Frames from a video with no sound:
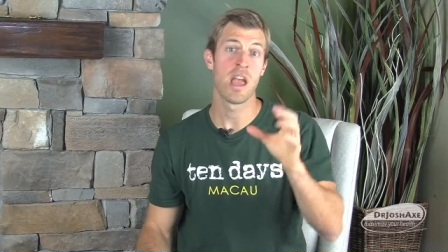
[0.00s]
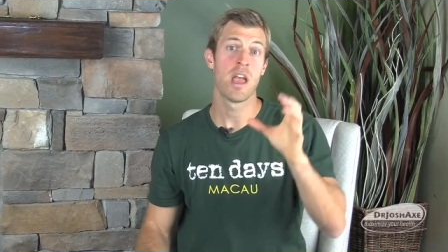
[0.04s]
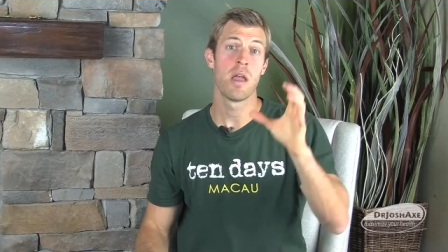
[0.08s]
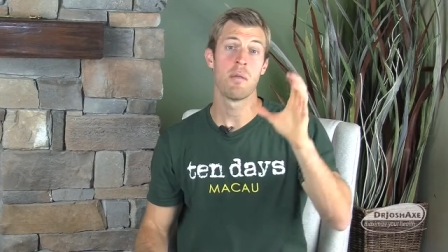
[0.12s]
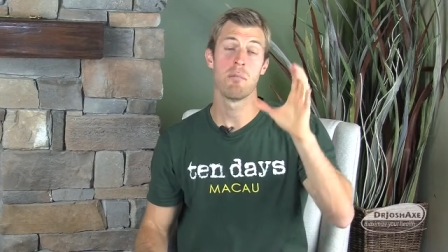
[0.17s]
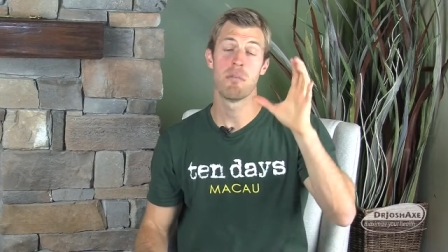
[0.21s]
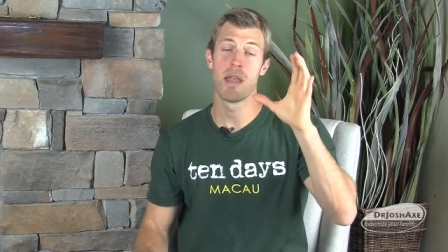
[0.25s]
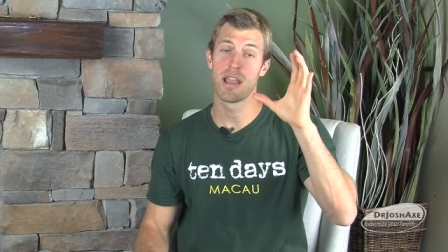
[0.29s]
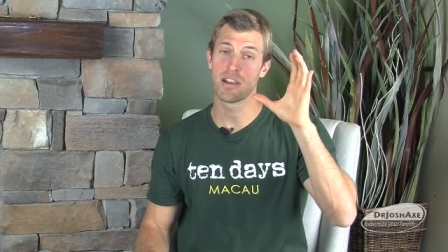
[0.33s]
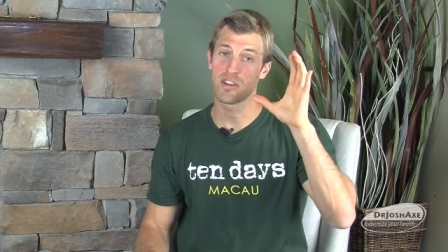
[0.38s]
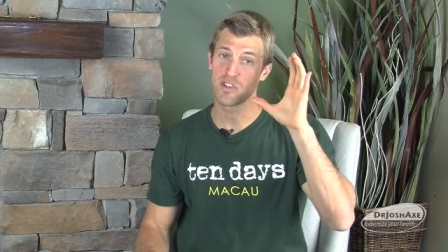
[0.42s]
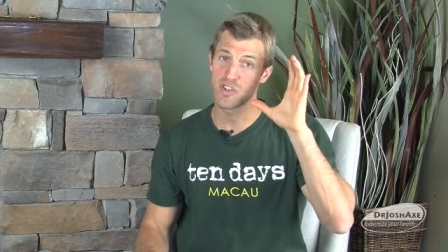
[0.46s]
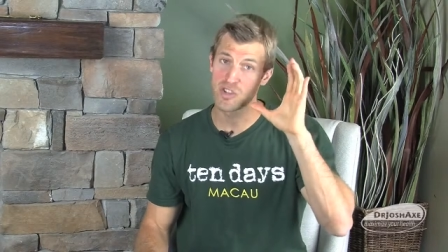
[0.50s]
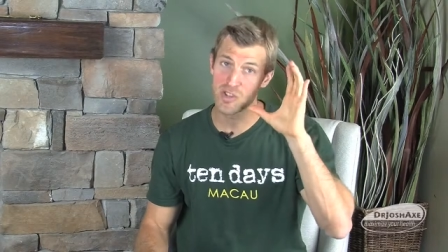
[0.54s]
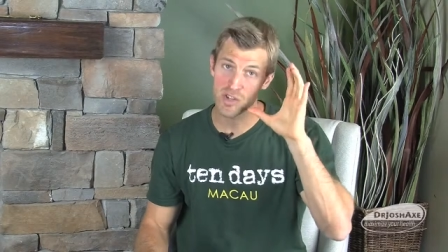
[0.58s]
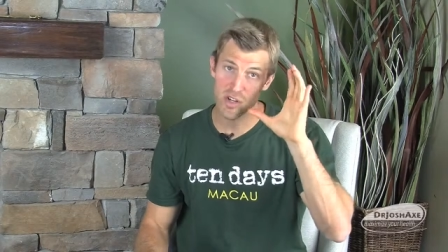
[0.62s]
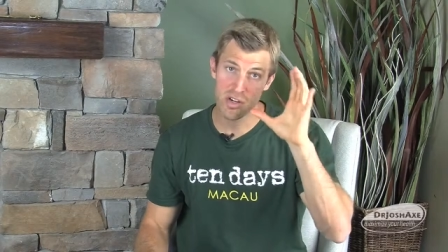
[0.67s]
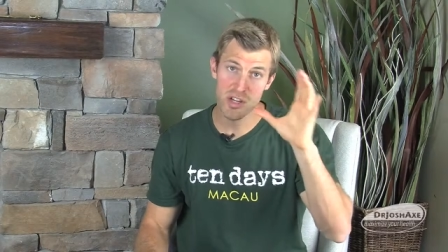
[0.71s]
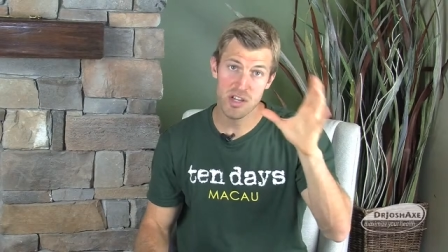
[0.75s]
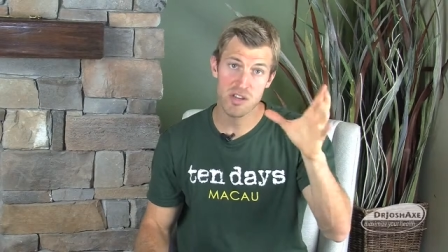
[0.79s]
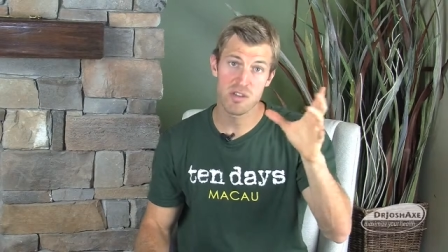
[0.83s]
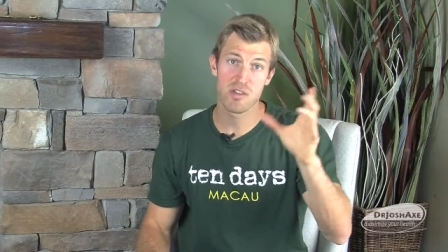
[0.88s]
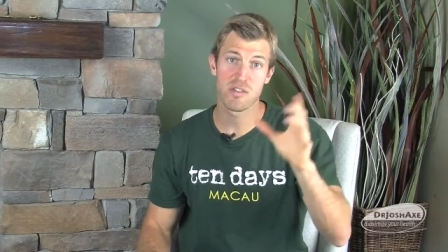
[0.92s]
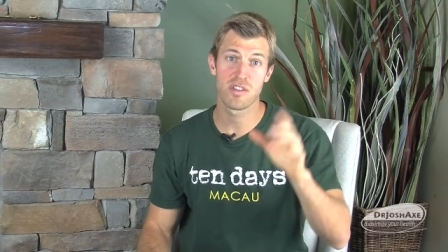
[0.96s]
Make sure
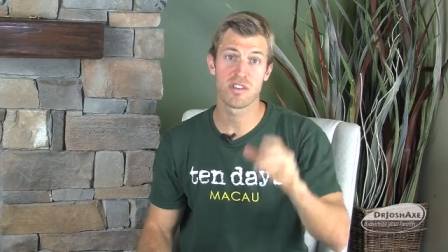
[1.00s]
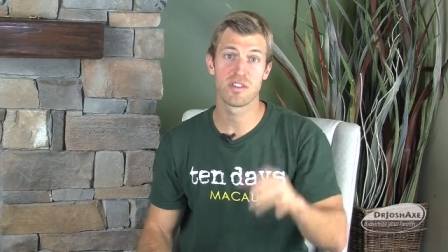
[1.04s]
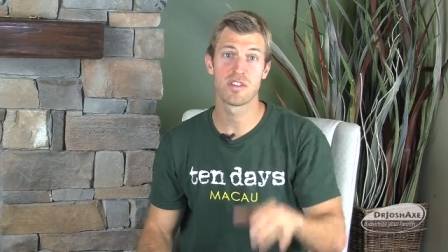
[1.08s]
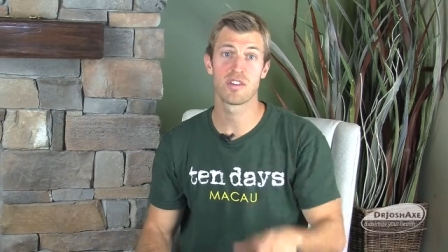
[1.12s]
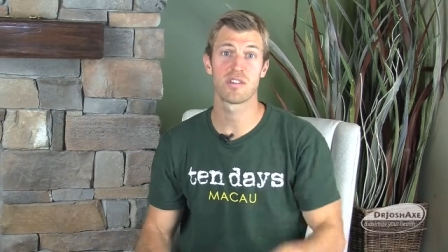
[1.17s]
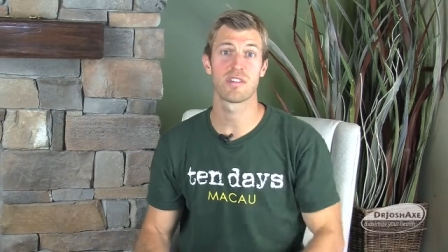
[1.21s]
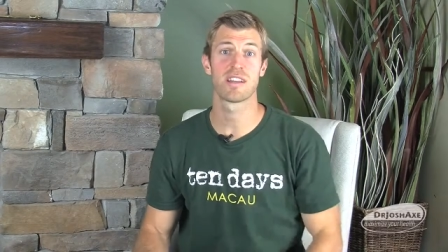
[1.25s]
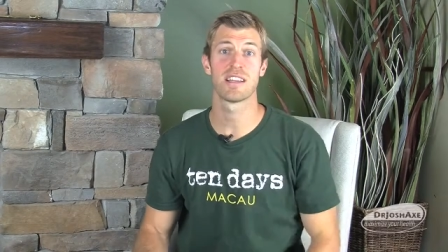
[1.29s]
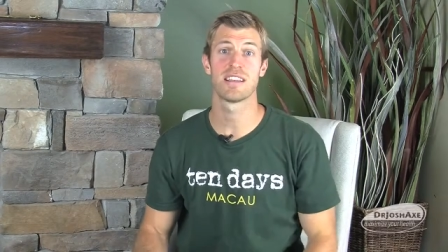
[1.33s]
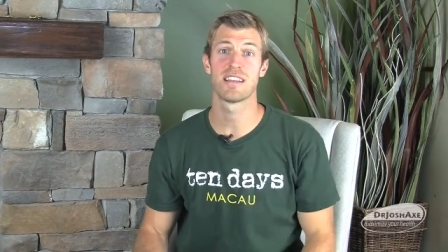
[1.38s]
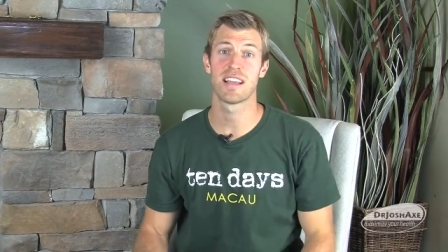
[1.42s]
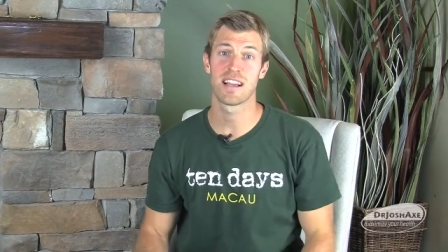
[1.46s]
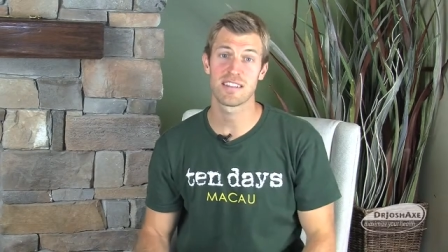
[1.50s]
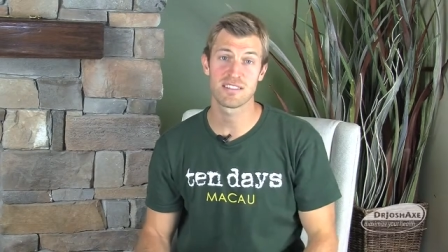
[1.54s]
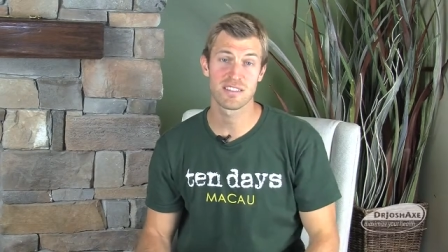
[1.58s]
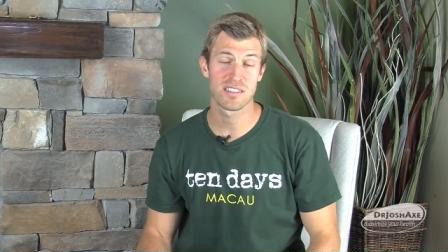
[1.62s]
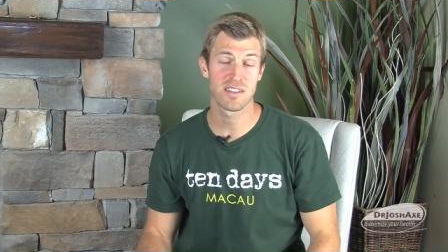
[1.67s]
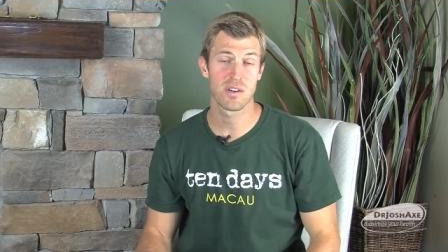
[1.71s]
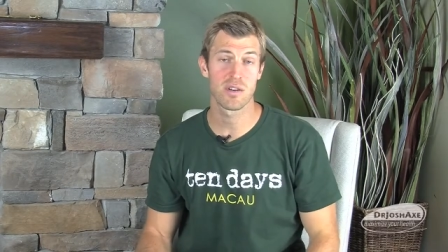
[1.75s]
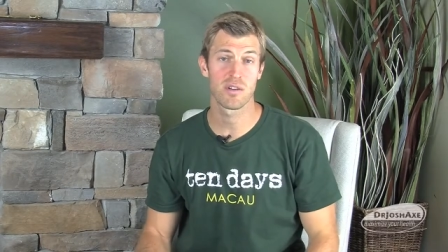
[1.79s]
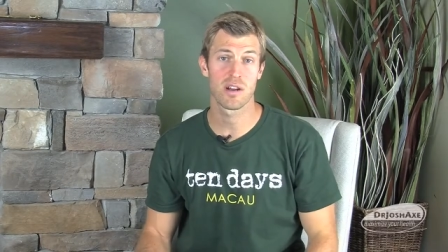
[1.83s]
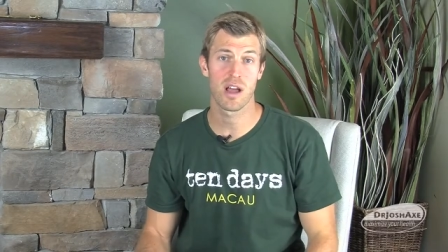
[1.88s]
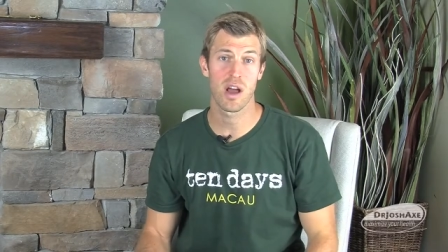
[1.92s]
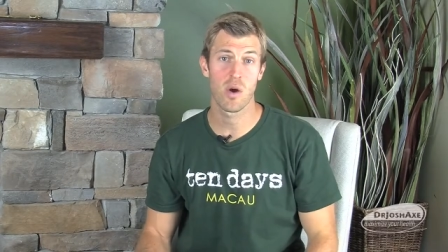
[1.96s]
you do the Dirty
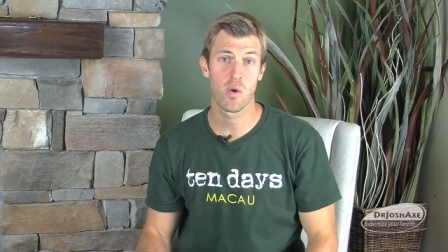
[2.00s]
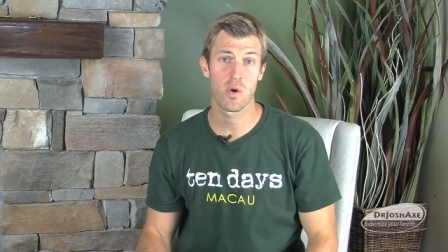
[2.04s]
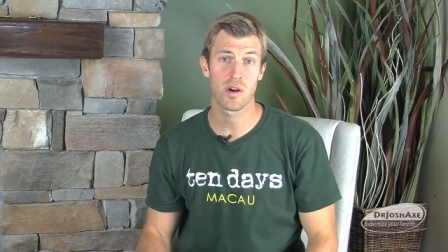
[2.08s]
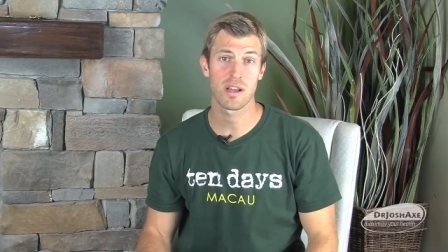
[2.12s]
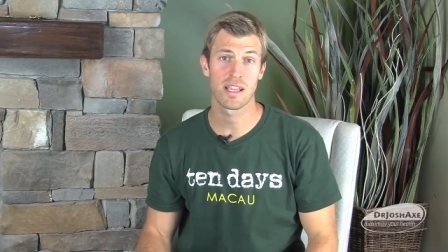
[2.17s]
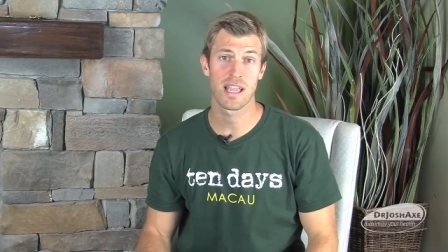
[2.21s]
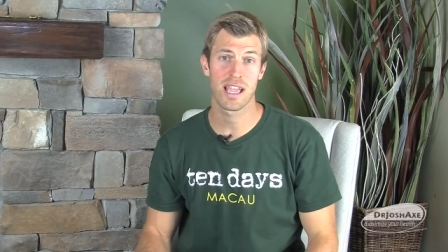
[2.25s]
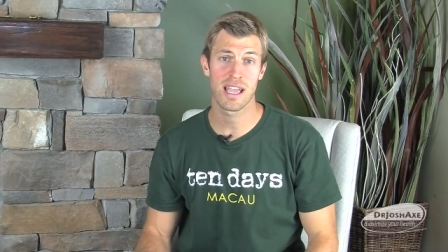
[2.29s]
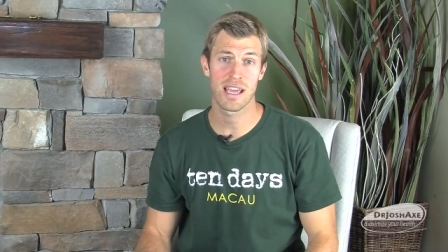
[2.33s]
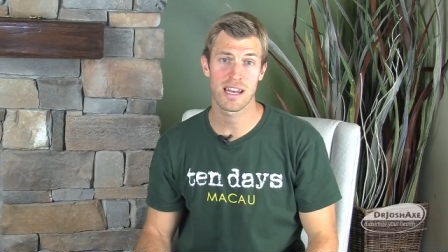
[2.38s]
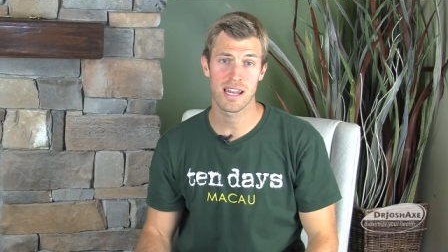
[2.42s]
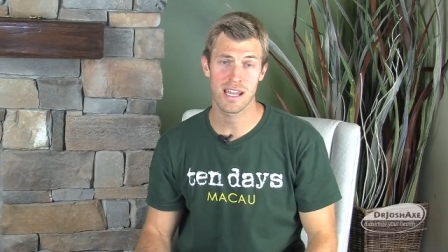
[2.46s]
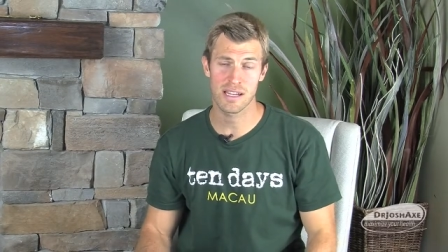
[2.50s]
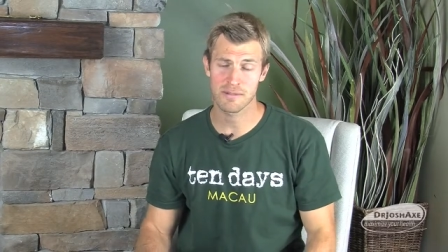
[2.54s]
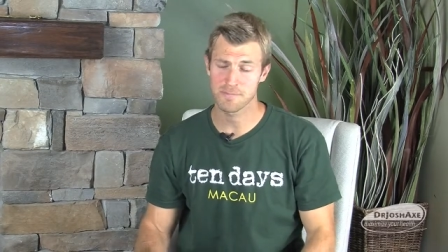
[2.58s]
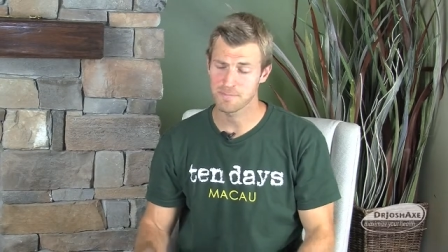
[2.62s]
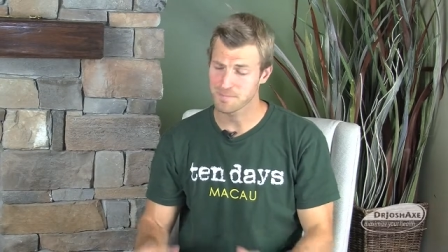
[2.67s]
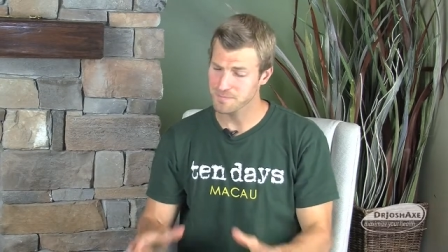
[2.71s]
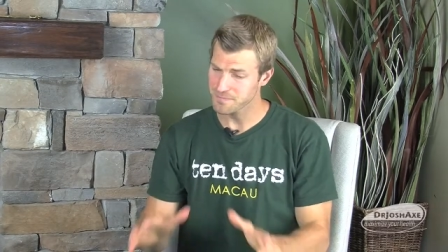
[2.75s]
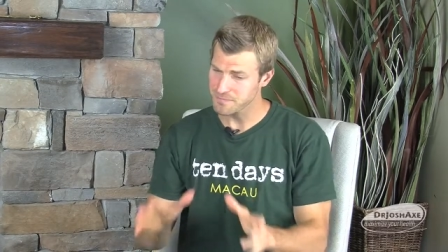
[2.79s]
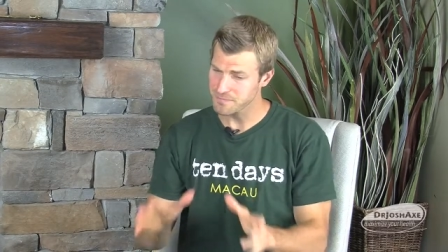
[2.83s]
Dozen organic,